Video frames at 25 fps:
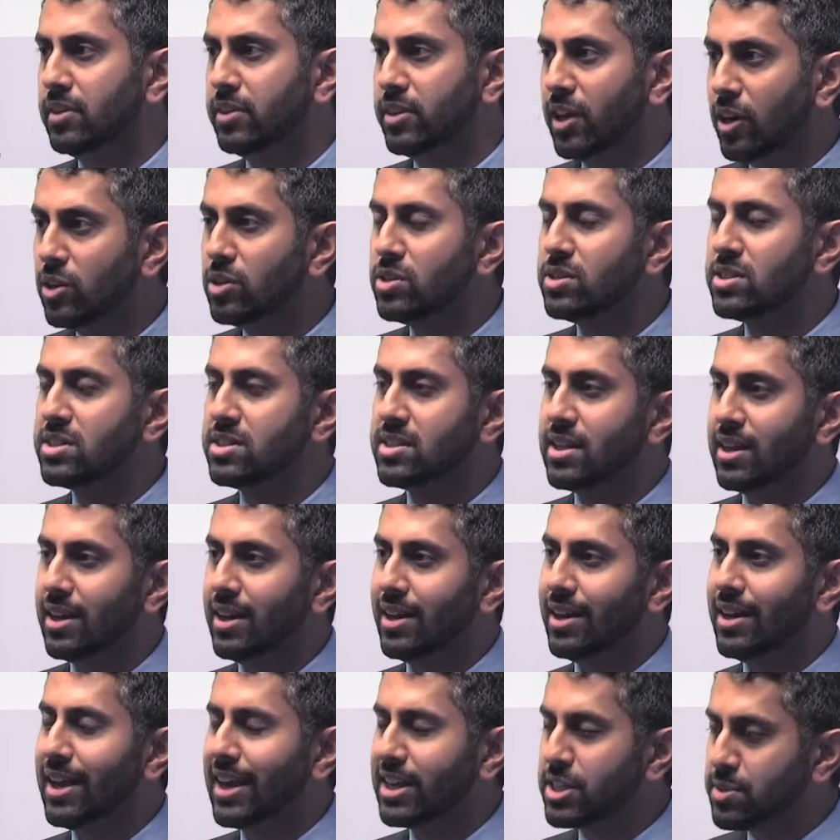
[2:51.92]
those
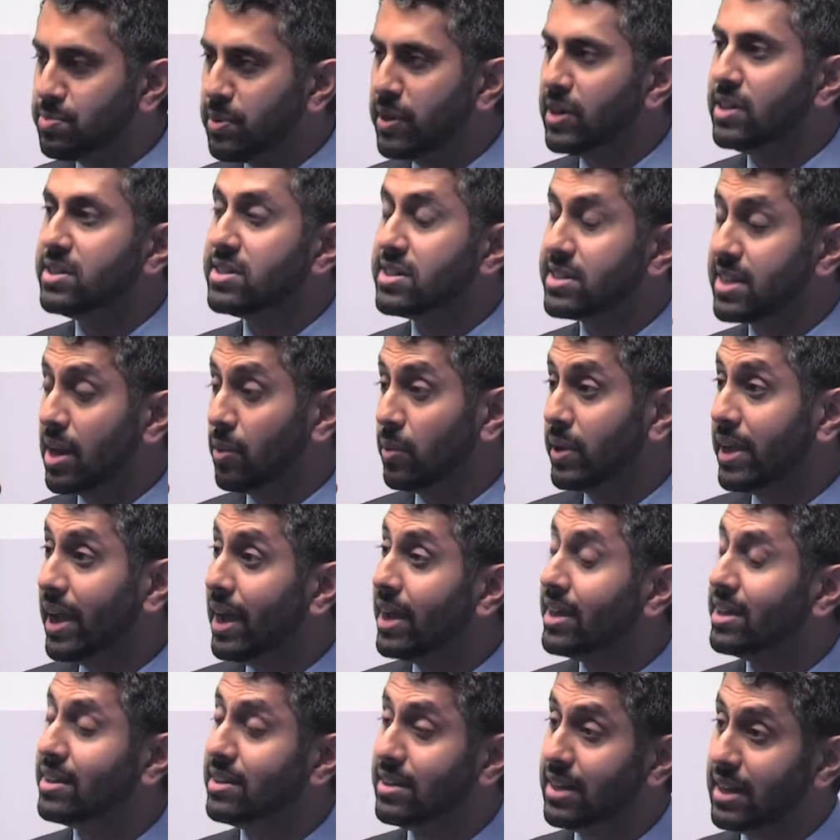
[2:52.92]
experiences that we
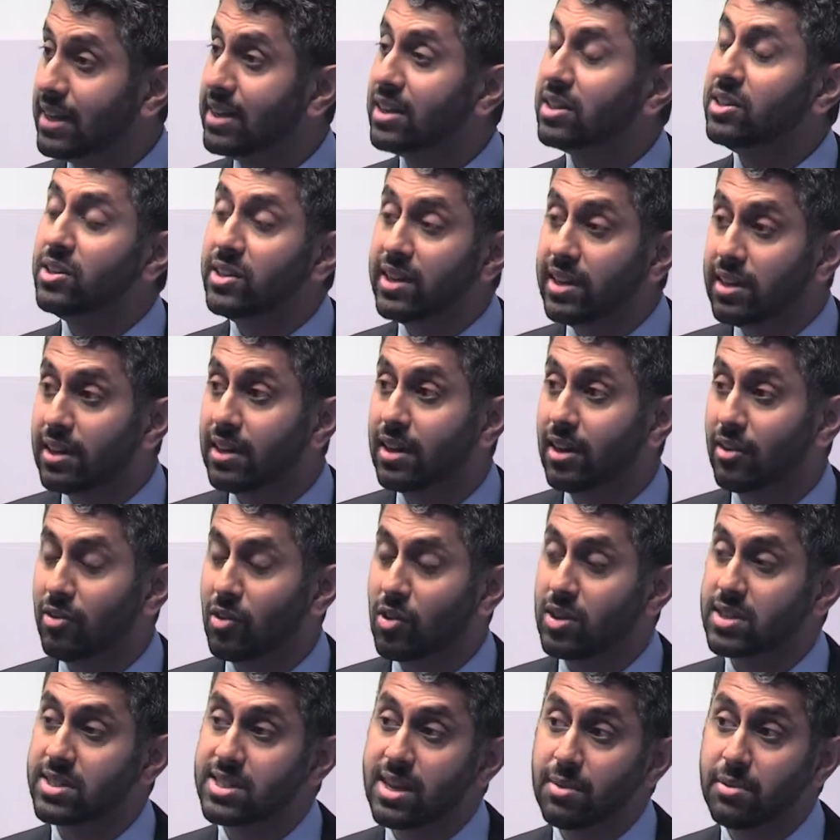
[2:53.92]
had, including, of
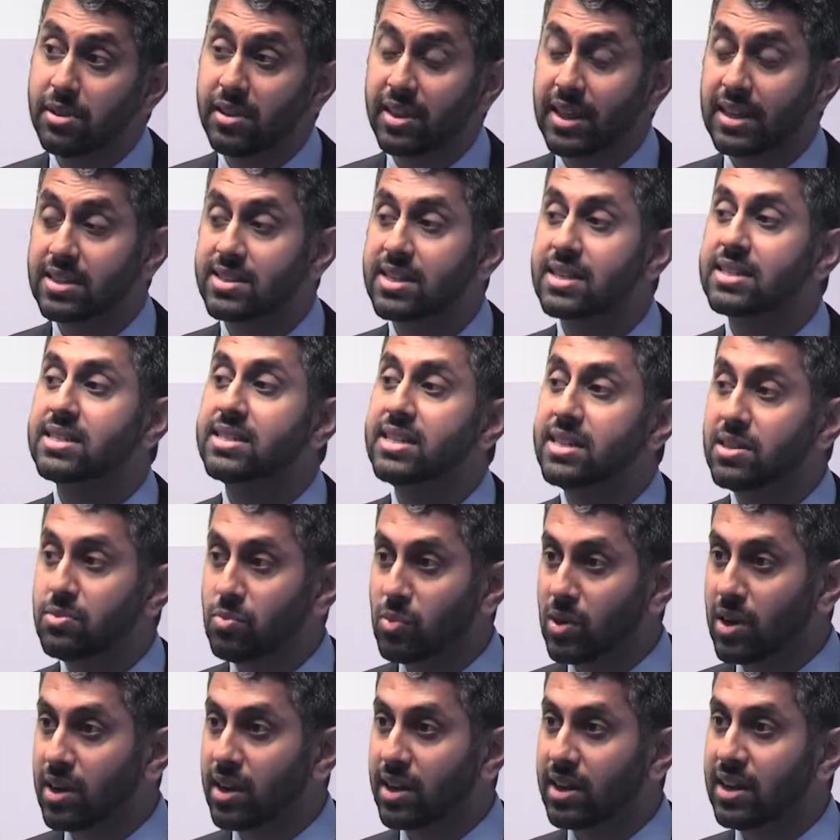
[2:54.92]
course, some of the things that didn't
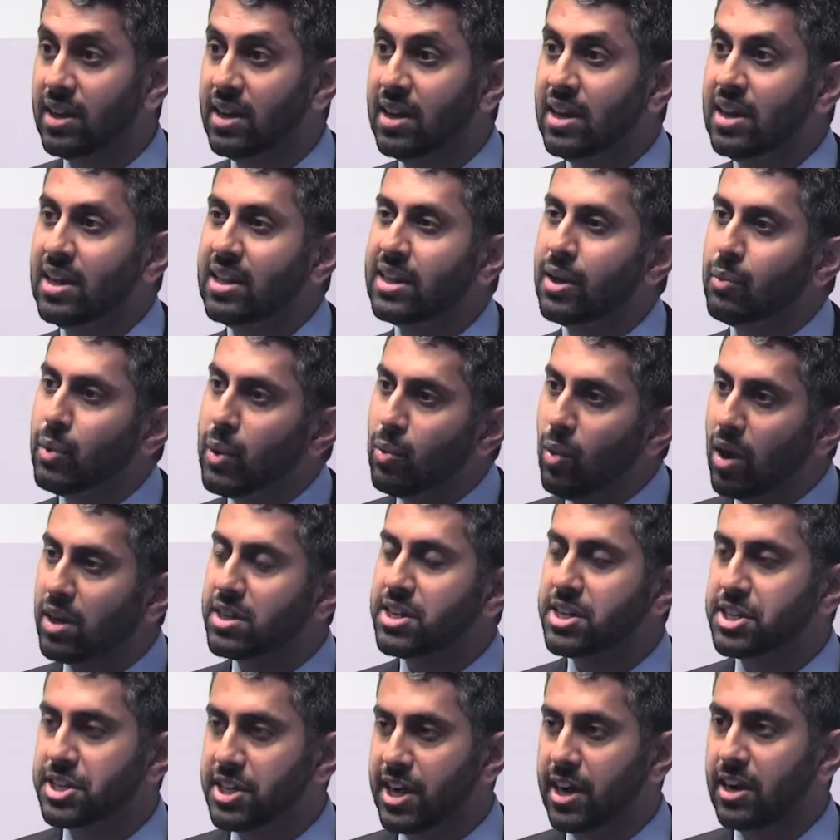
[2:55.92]
work, that we want
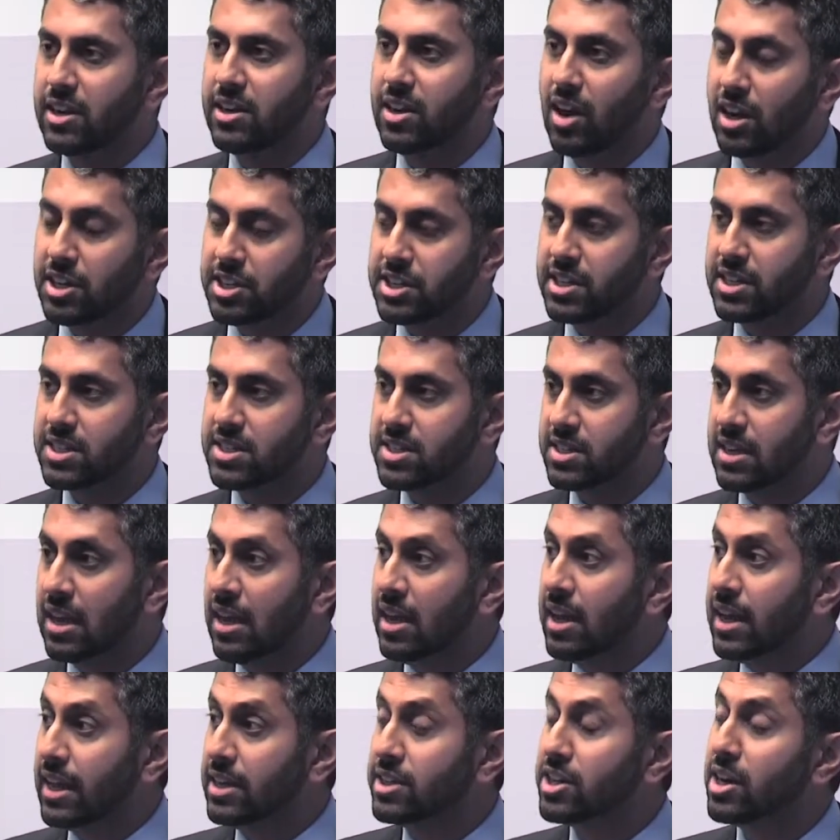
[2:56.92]
to share, not just
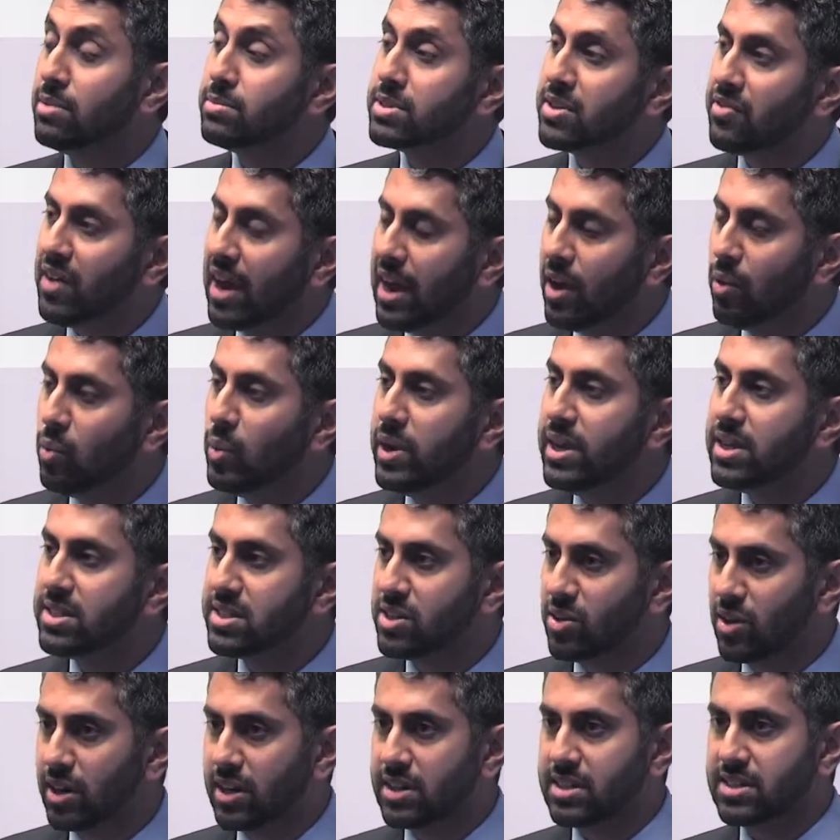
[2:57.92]
in terms of how we as
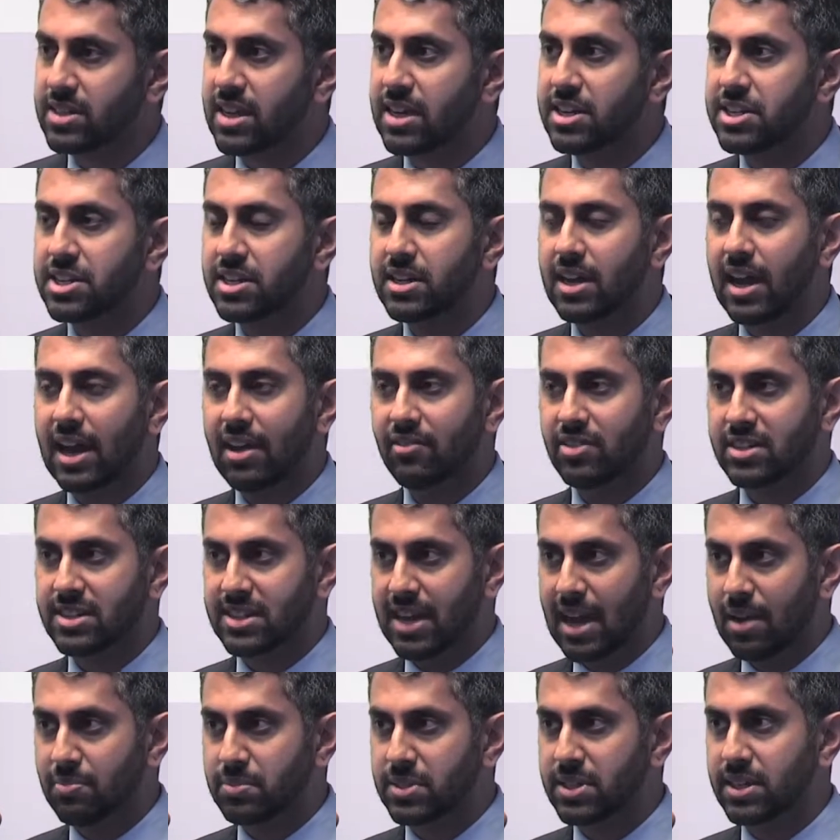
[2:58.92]
an organization have
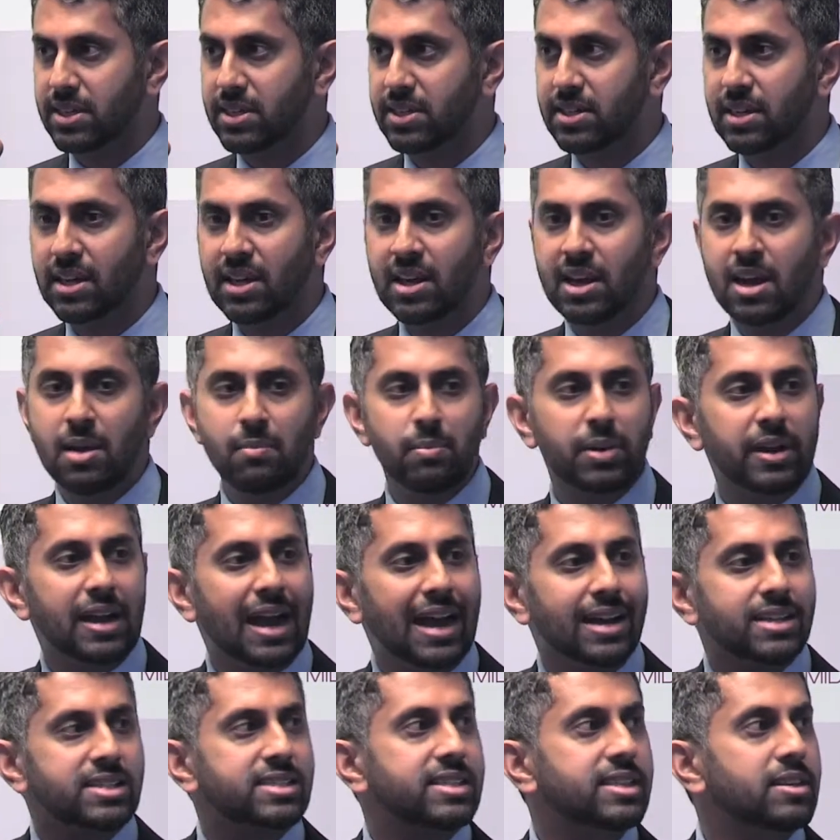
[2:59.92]
adapted, but
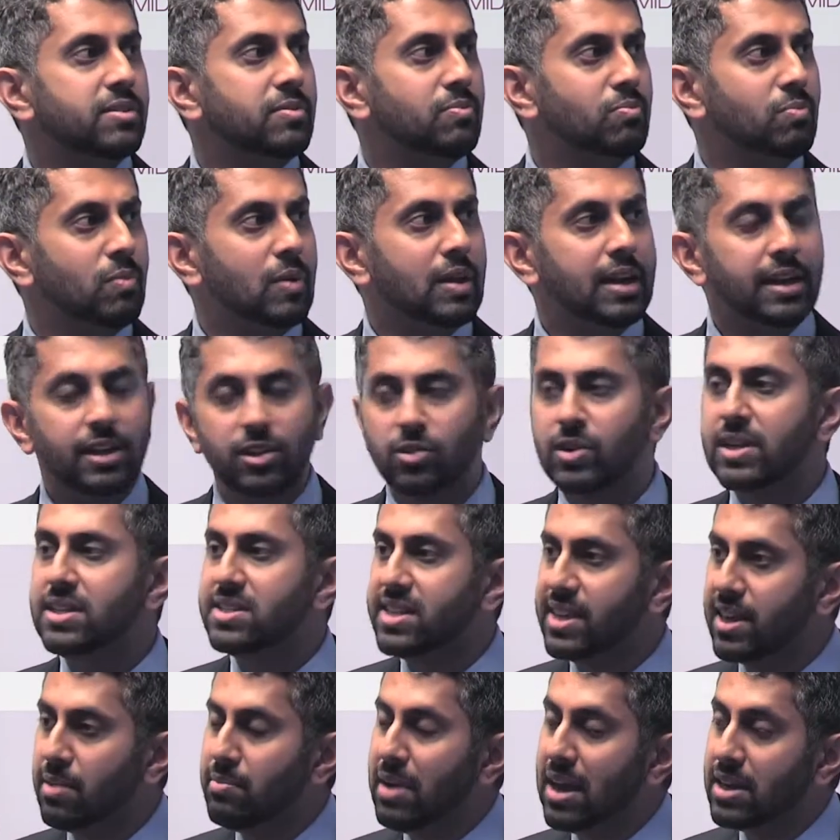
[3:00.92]
as the
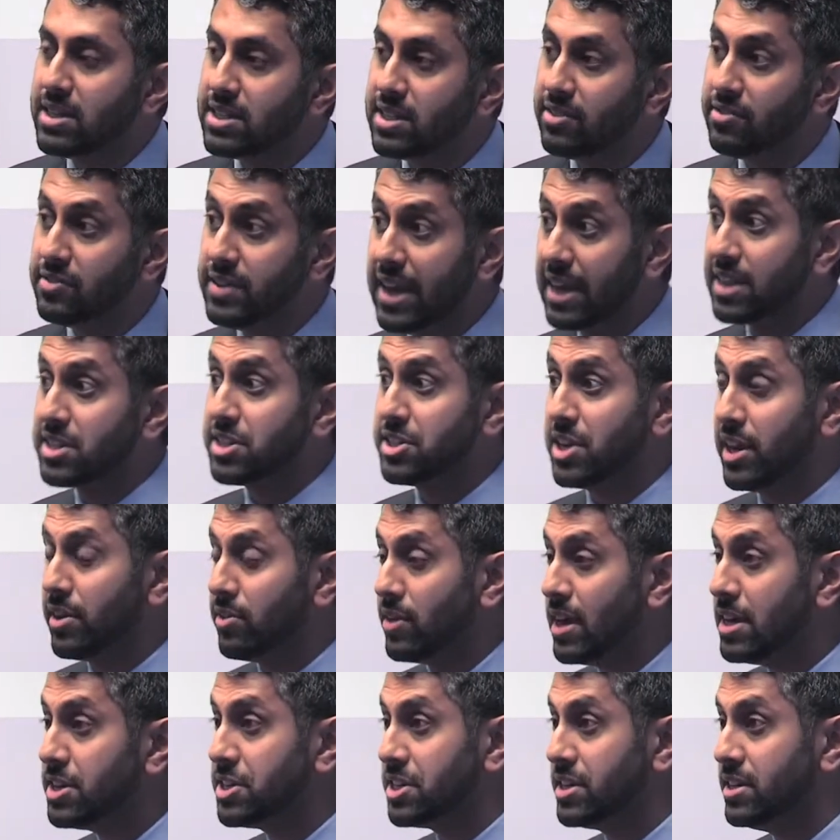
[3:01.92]
increasing amount of next
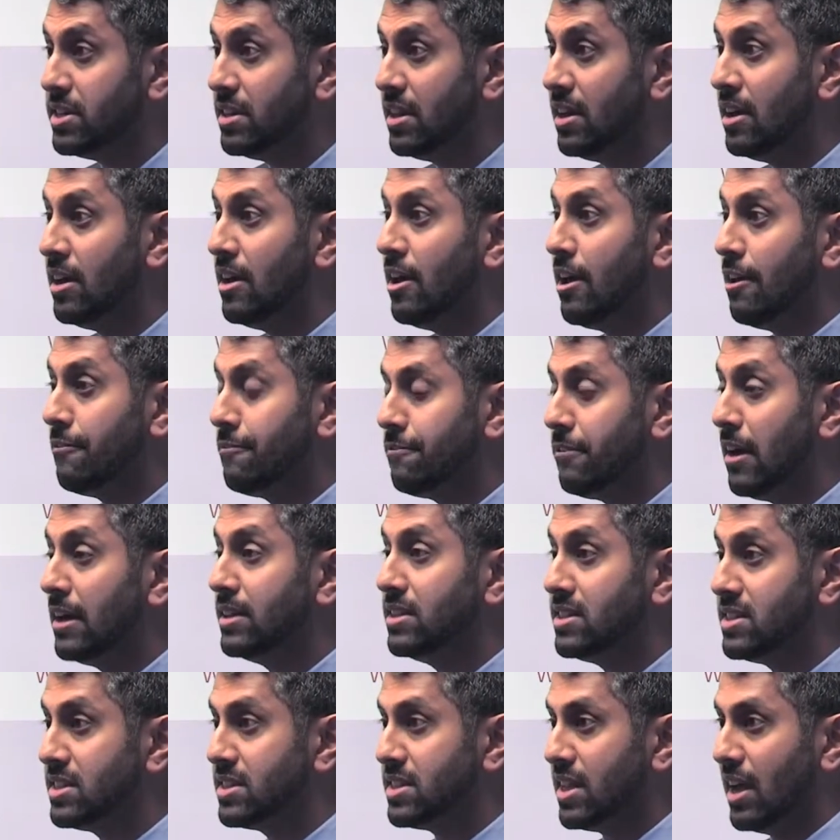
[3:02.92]
generation
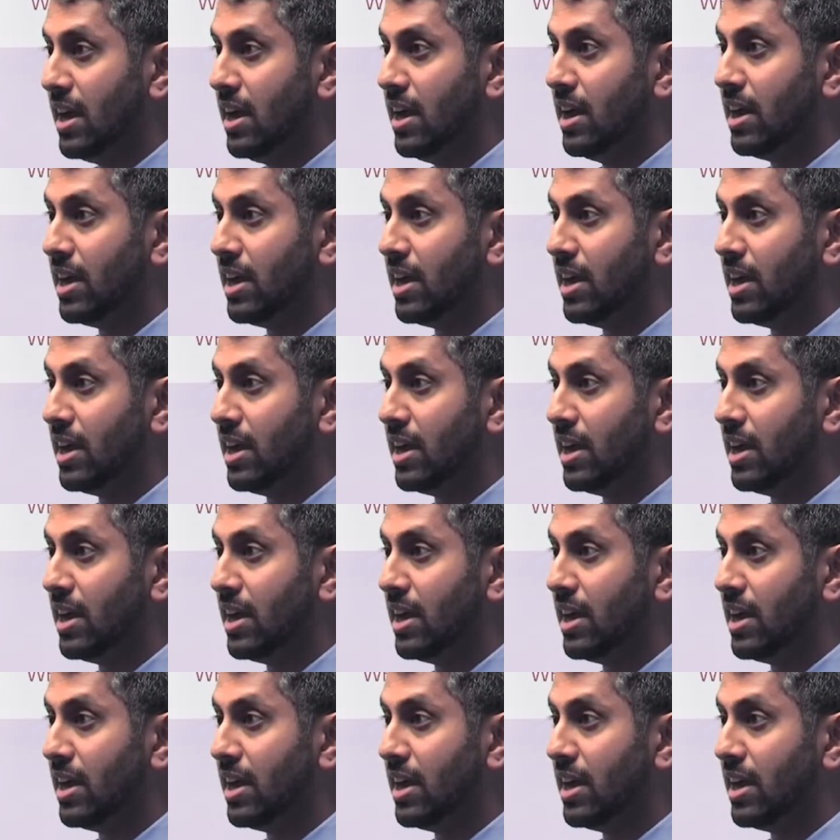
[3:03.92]
funds